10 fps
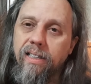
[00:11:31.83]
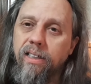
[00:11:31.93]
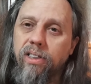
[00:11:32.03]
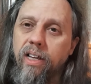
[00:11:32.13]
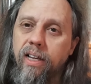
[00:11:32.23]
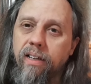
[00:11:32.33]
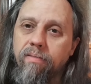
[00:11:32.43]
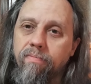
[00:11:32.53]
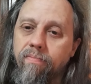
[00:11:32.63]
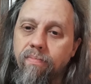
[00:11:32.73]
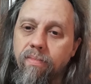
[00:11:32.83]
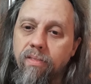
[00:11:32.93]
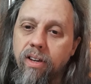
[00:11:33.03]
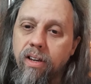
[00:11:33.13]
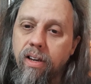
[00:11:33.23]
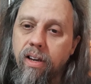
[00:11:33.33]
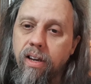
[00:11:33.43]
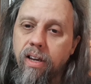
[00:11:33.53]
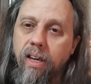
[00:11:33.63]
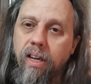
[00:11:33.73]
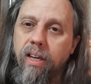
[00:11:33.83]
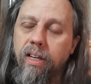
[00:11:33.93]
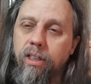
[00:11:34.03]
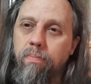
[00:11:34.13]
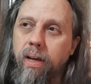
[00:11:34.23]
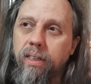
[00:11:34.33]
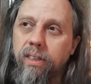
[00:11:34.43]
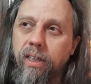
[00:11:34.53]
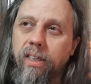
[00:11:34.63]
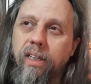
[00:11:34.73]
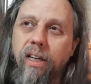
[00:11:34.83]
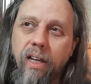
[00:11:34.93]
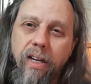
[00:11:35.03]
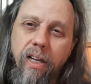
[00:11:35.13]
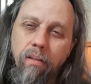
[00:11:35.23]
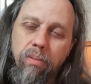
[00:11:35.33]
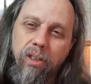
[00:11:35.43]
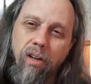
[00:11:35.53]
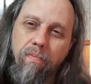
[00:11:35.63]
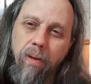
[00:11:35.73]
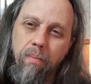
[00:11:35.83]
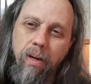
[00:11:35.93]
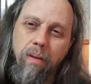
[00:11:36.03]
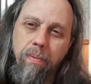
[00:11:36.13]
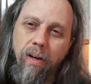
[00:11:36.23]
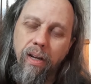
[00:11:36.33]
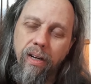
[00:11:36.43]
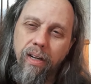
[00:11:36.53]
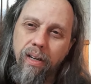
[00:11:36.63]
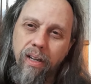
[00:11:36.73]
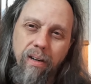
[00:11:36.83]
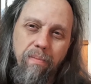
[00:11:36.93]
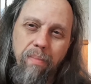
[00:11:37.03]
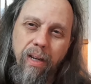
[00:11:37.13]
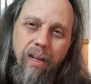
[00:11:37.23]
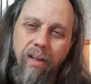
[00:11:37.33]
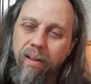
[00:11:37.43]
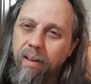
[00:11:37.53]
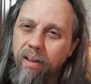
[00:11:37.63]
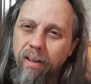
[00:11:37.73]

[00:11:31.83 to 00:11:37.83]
This thing, he is basically letting himself be manipulated and being